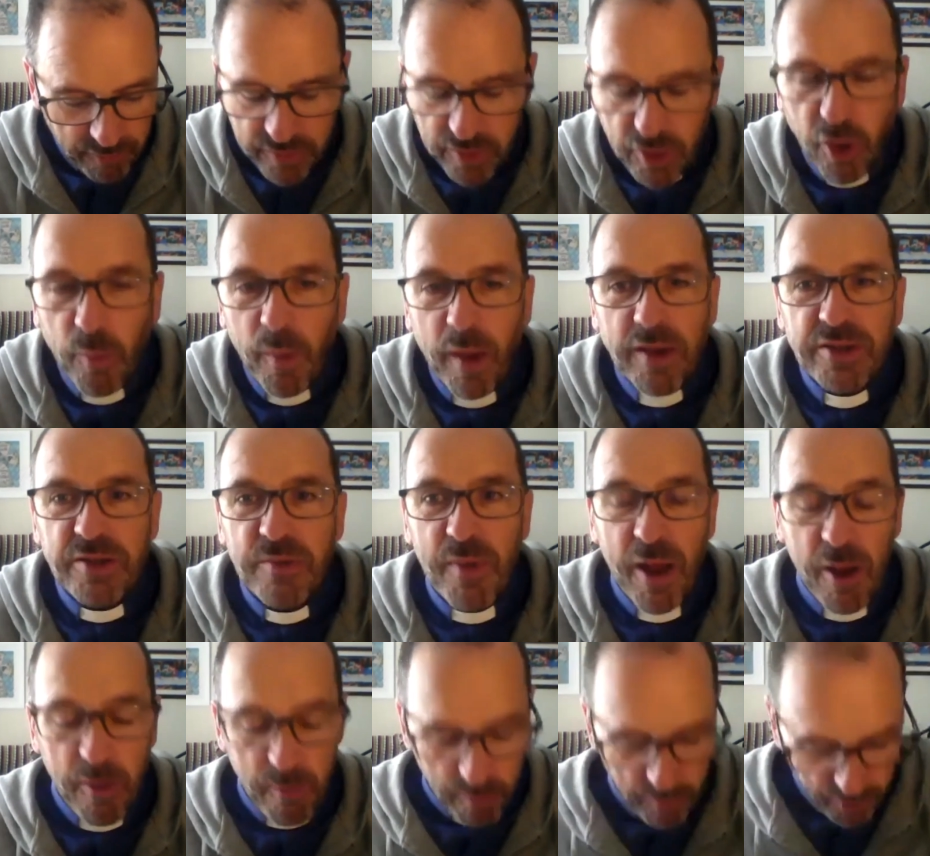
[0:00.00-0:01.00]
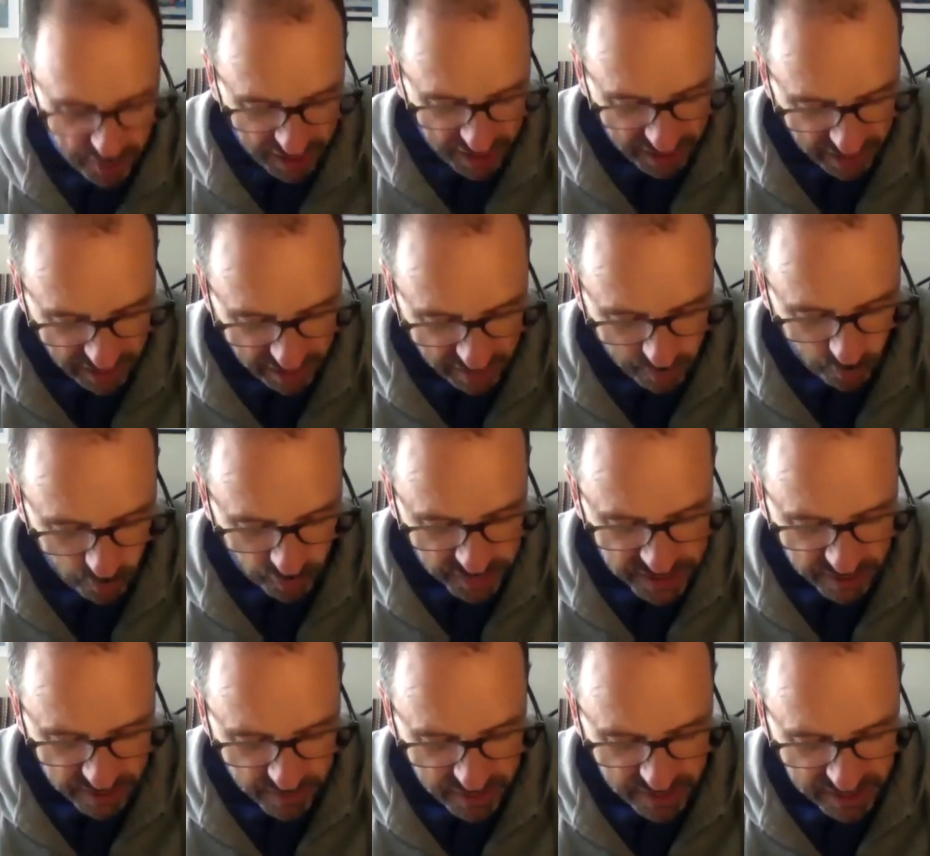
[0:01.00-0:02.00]
comments about money. And 1
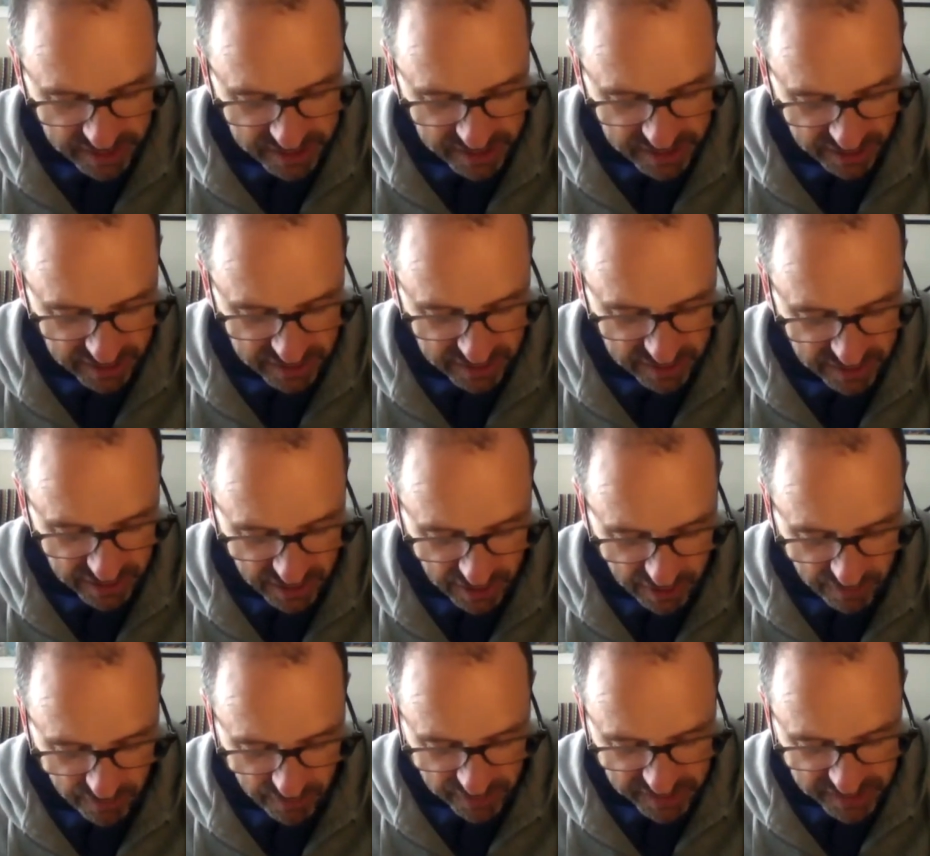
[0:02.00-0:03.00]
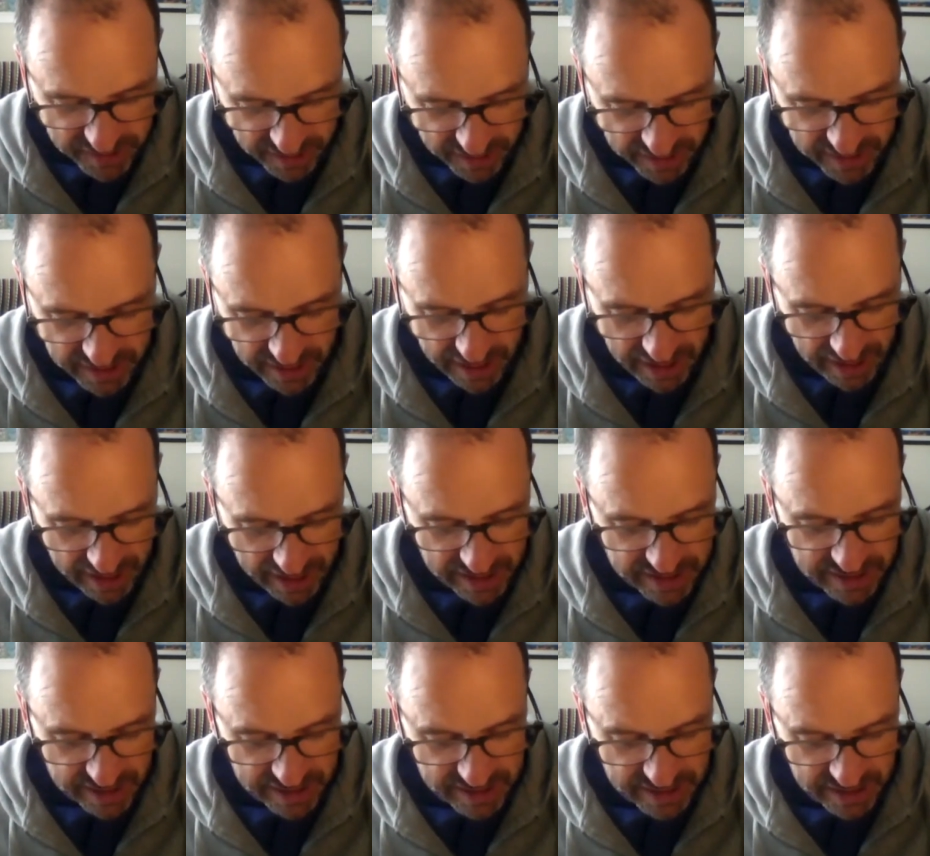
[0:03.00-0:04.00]
Timothy 6, verse 6 to 8
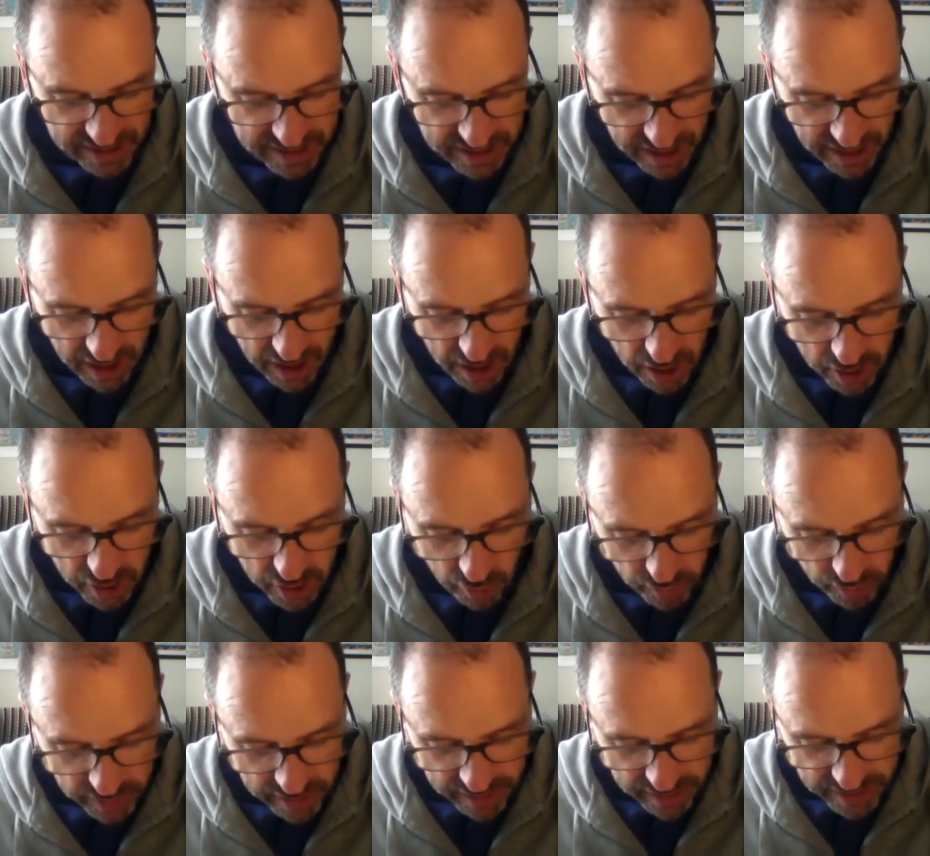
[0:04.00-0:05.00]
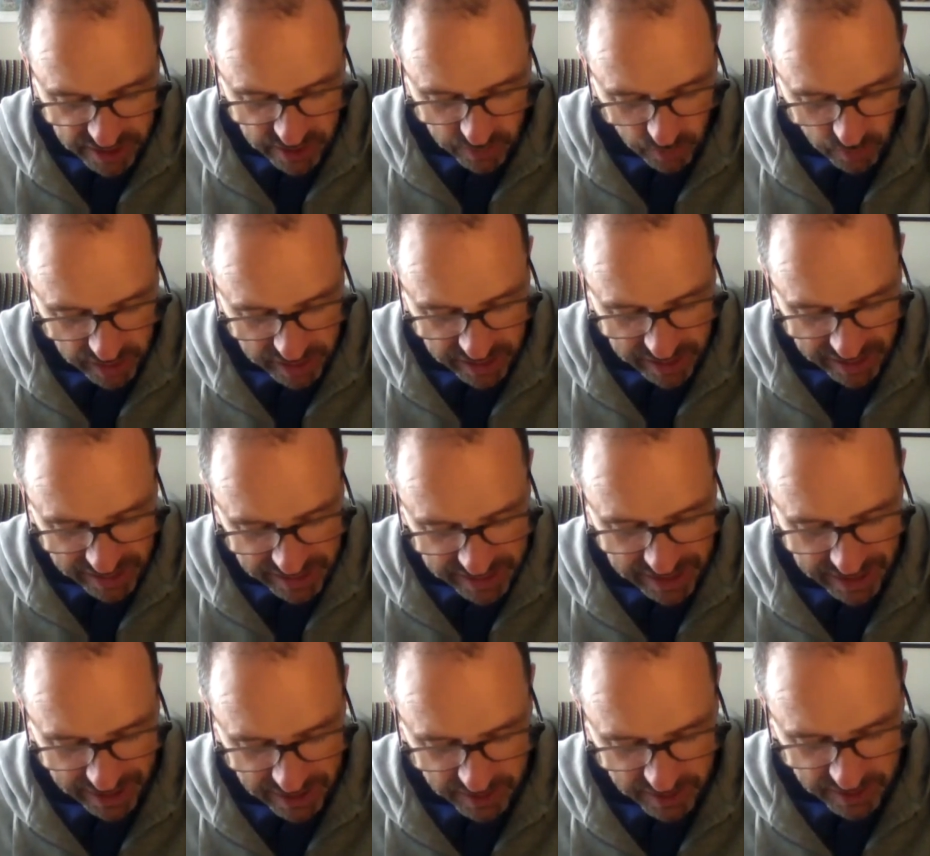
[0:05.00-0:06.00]
says this: godliness with
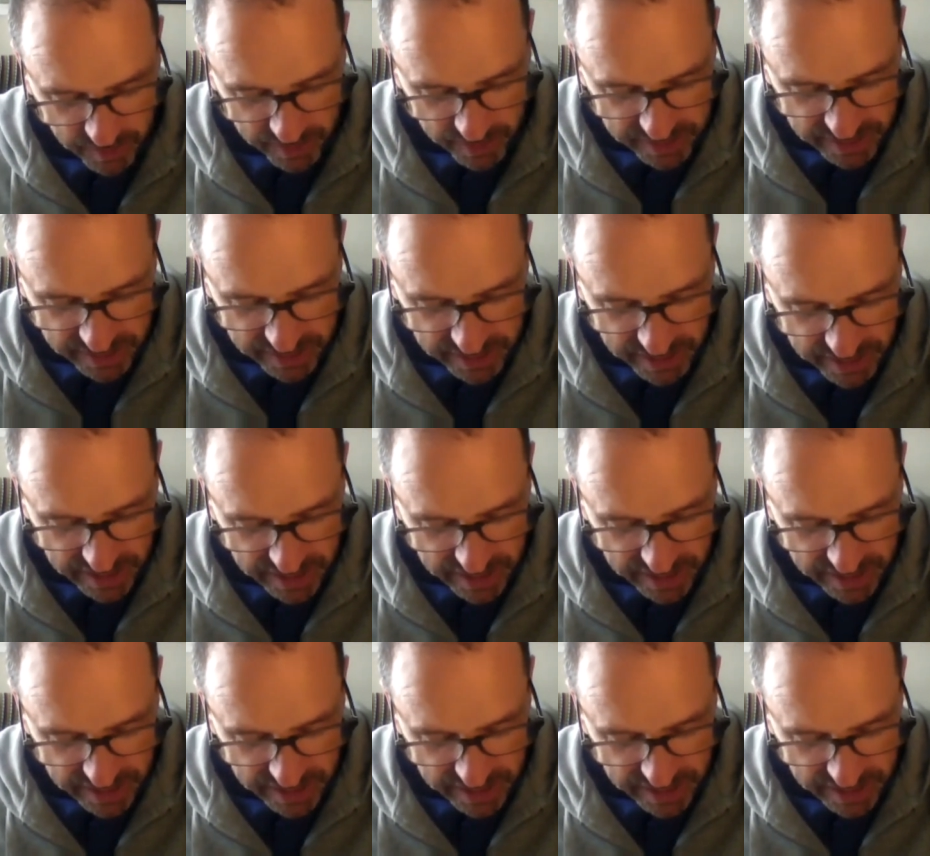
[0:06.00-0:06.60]
contentment